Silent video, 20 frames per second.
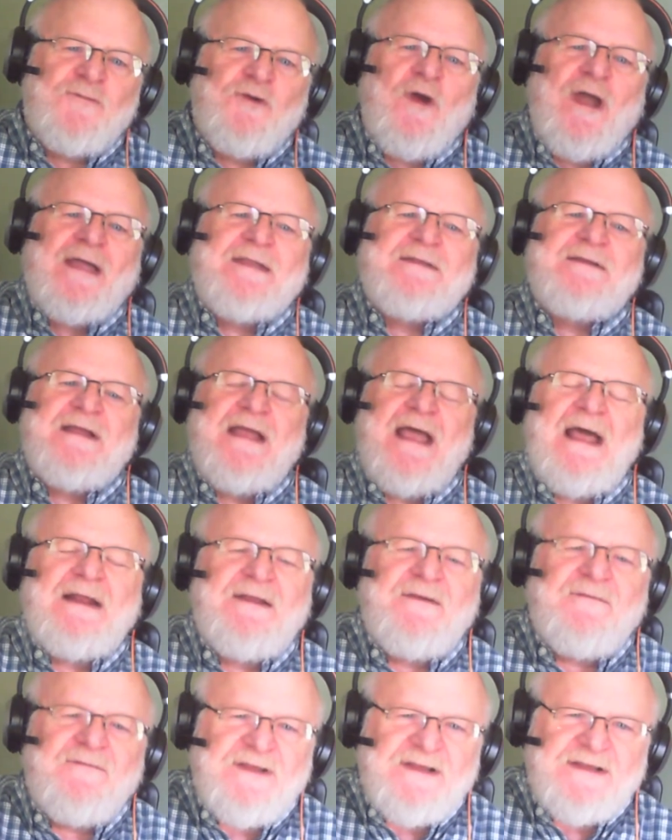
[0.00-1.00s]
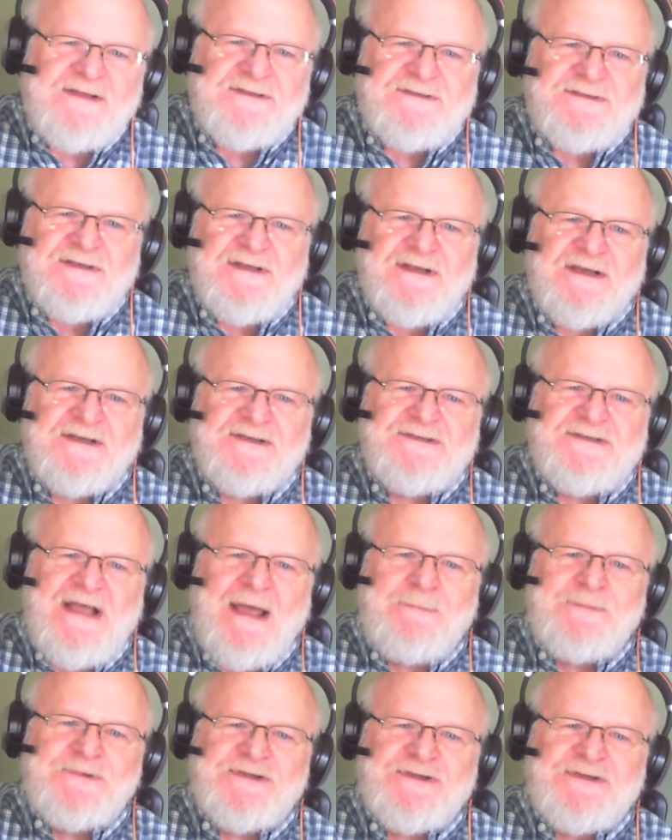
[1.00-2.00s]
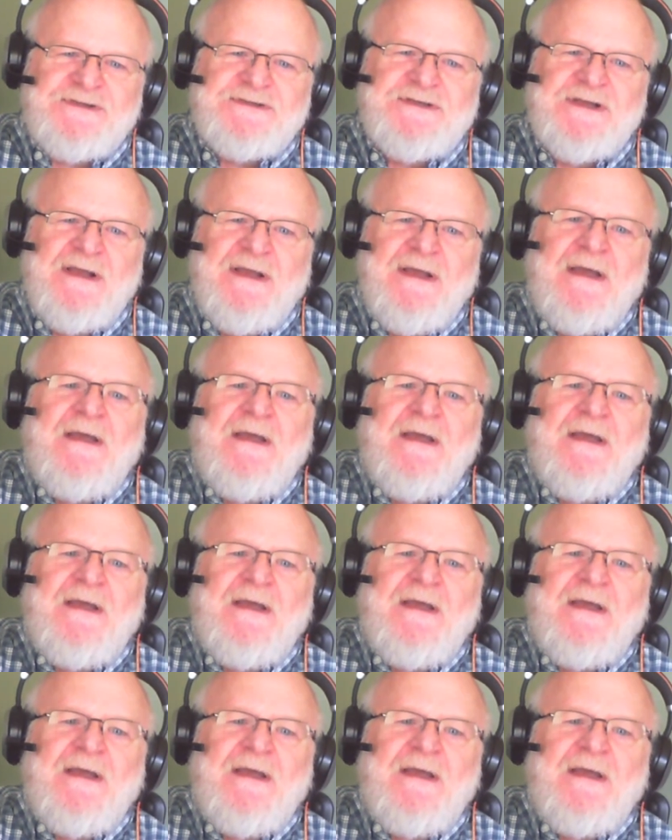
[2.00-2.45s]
granted any of these exceptions.